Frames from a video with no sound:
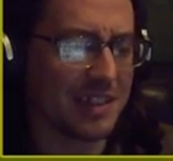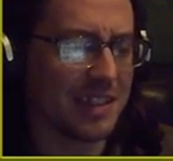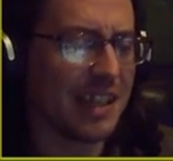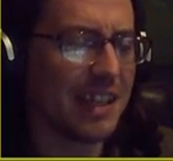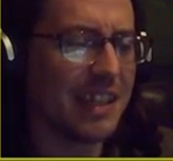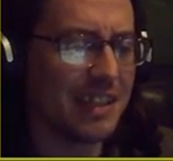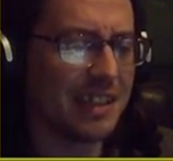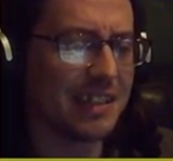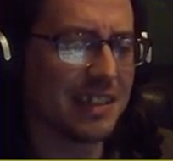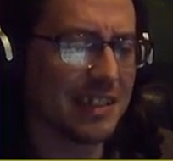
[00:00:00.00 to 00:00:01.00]
He
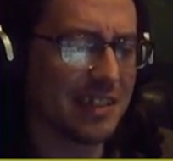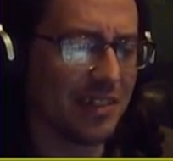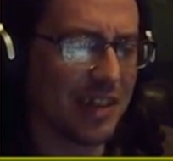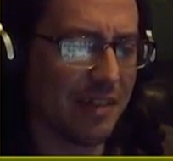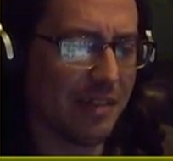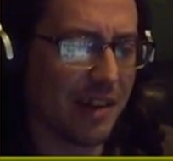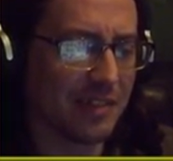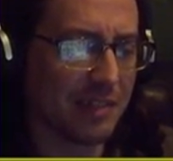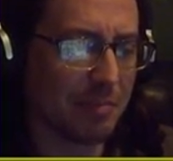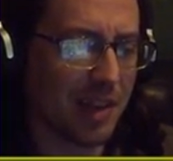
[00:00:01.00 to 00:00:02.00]
does not know how
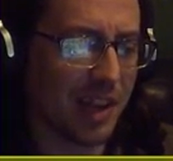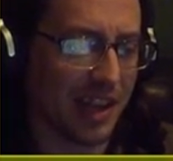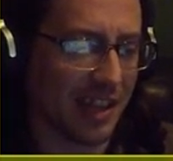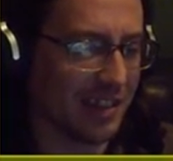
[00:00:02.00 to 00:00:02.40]
to play.